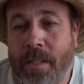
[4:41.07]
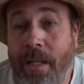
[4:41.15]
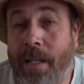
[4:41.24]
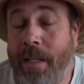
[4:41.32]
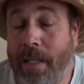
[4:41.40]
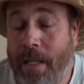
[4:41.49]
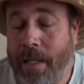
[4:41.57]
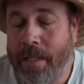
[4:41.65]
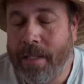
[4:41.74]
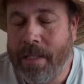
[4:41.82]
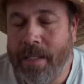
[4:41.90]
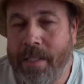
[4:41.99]
a lot
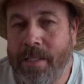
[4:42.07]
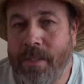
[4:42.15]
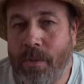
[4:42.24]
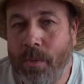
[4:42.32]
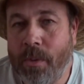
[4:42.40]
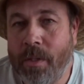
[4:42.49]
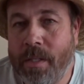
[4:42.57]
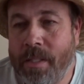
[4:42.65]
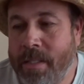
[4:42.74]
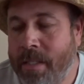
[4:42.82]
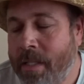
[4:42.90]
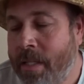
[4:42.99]
of neat stories.